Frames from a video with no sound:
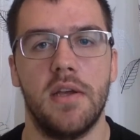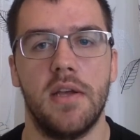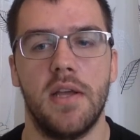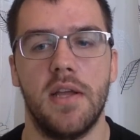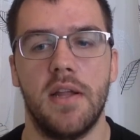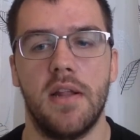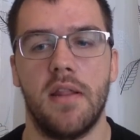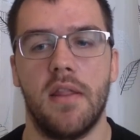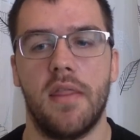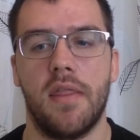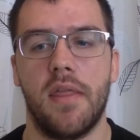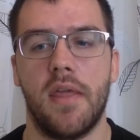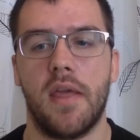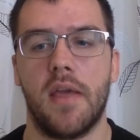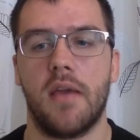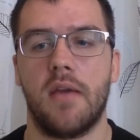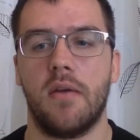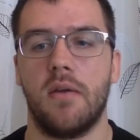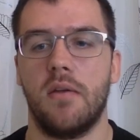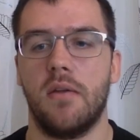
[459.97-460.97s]
and
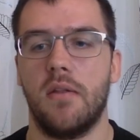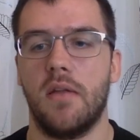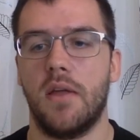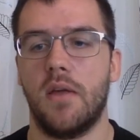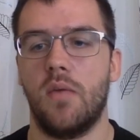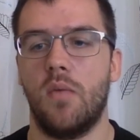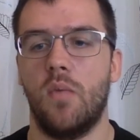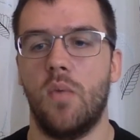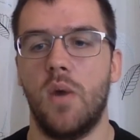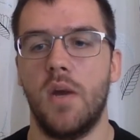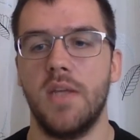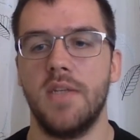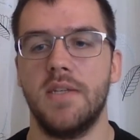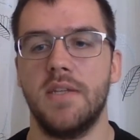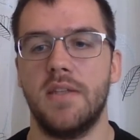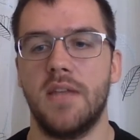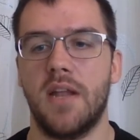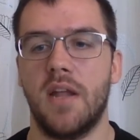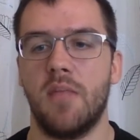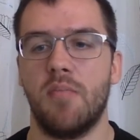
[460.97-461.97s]
think like, what is
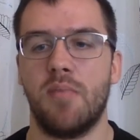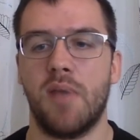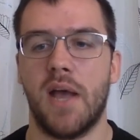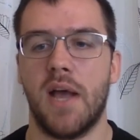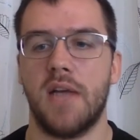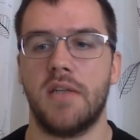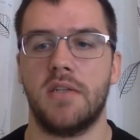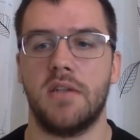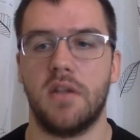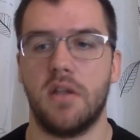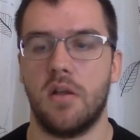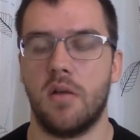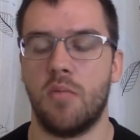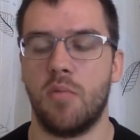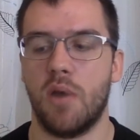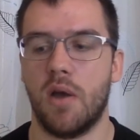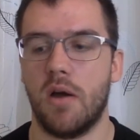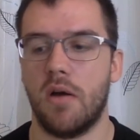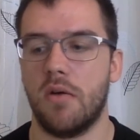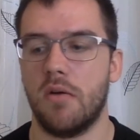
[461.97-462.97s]
it that I'm passionate
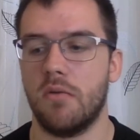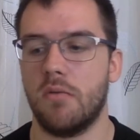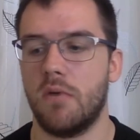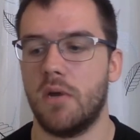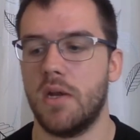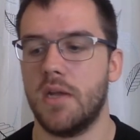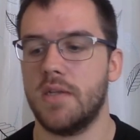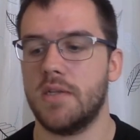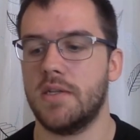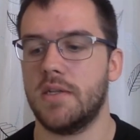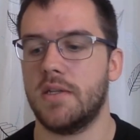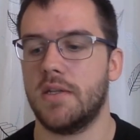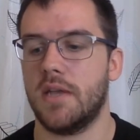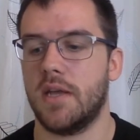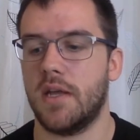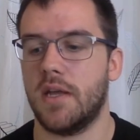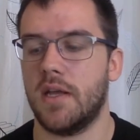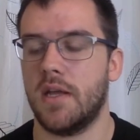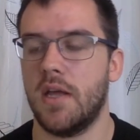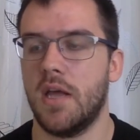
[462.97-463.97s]
about, or what is it
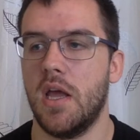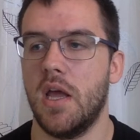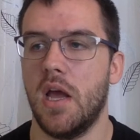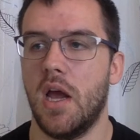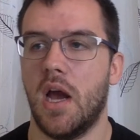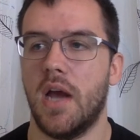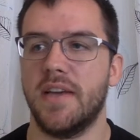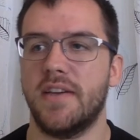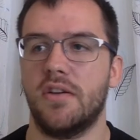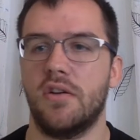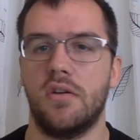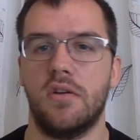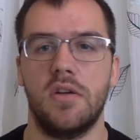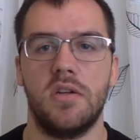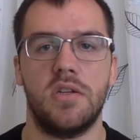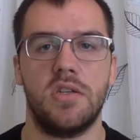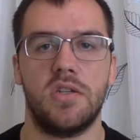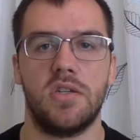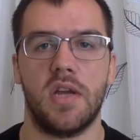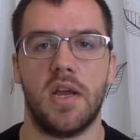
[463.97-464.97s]
that I
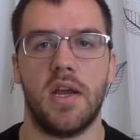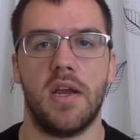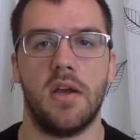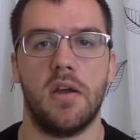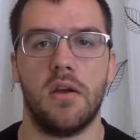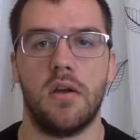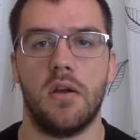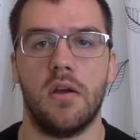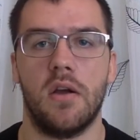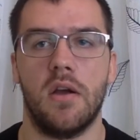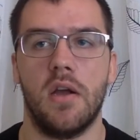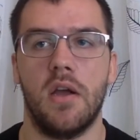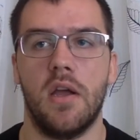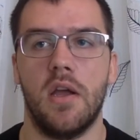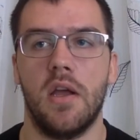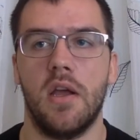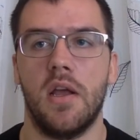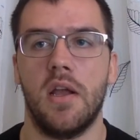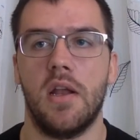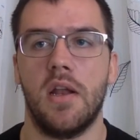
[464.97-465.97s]
could share,
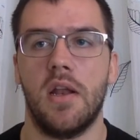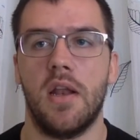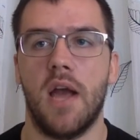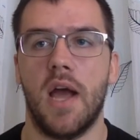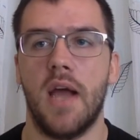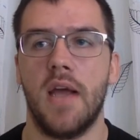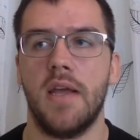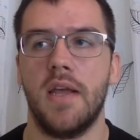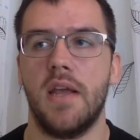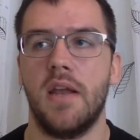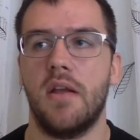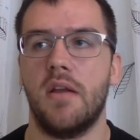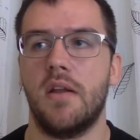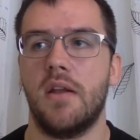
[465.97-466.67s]
not